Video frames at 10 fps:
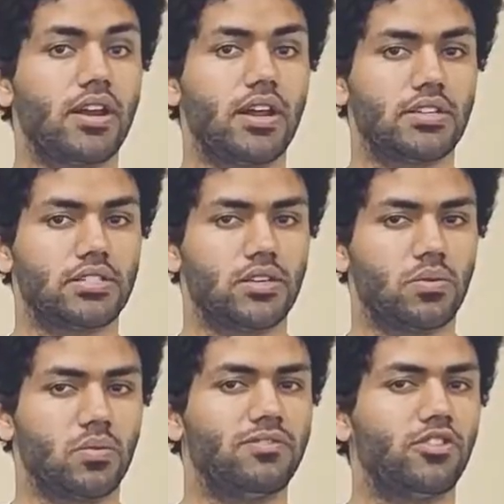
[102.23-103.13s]
us
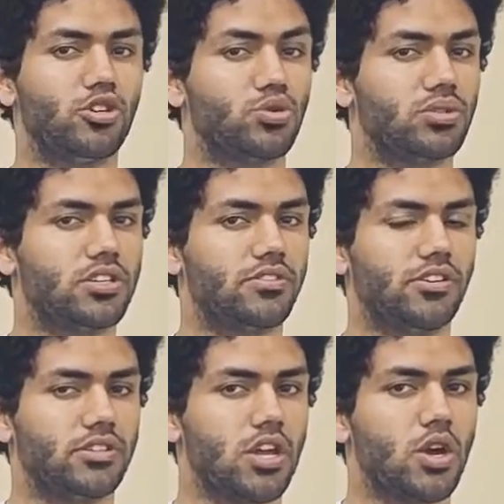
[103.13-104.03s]
with virtual
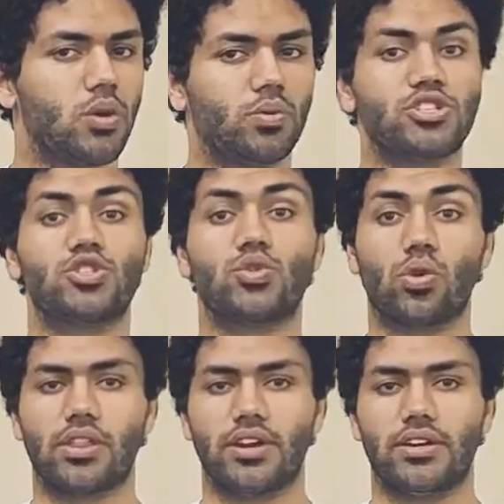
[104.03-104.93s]
servers, which store
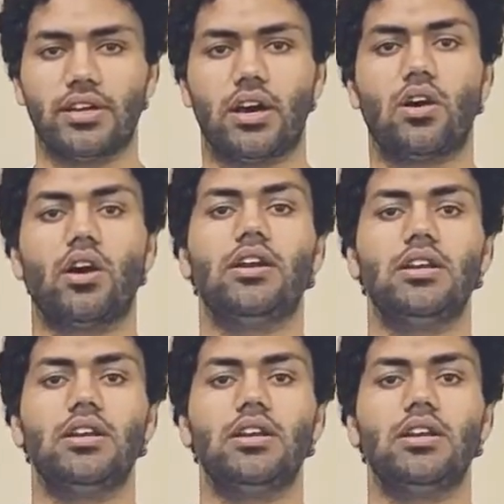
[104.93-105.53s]
their data on